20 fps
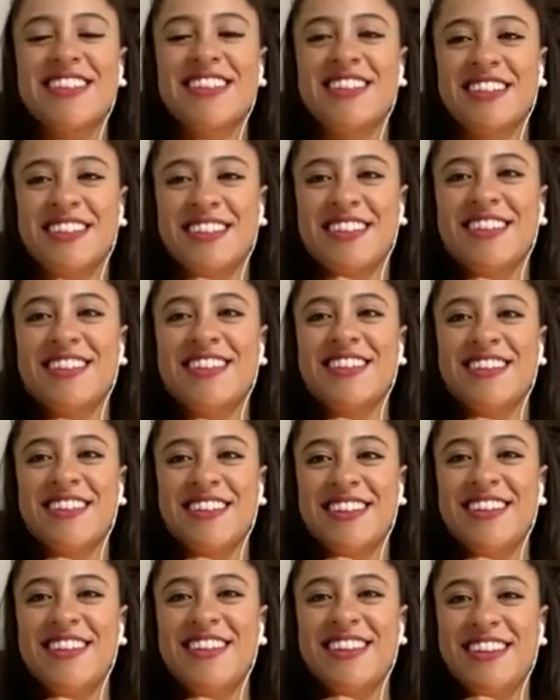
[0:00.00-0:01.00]

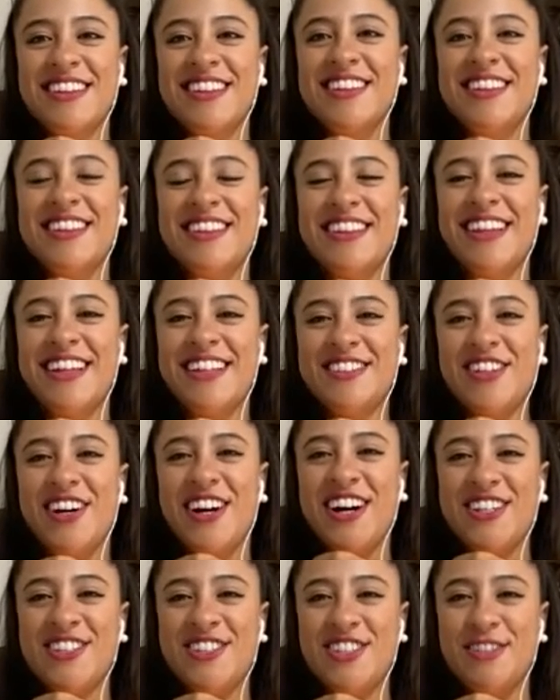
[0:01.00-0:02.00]
Yeah, it happened to me
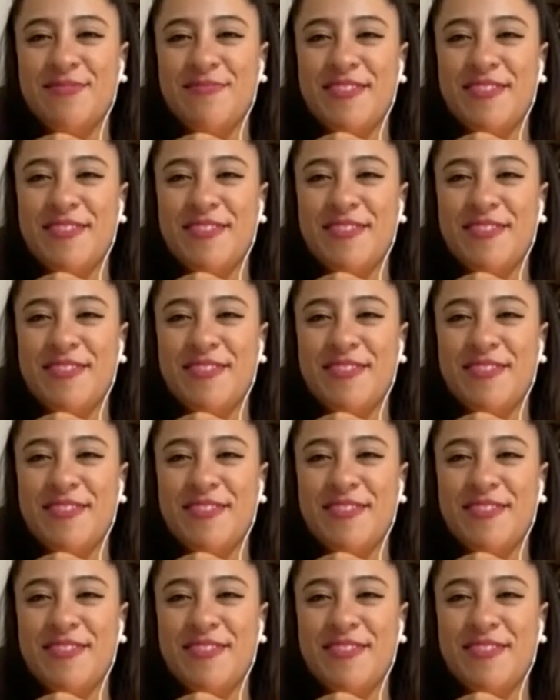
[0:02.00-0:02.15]
very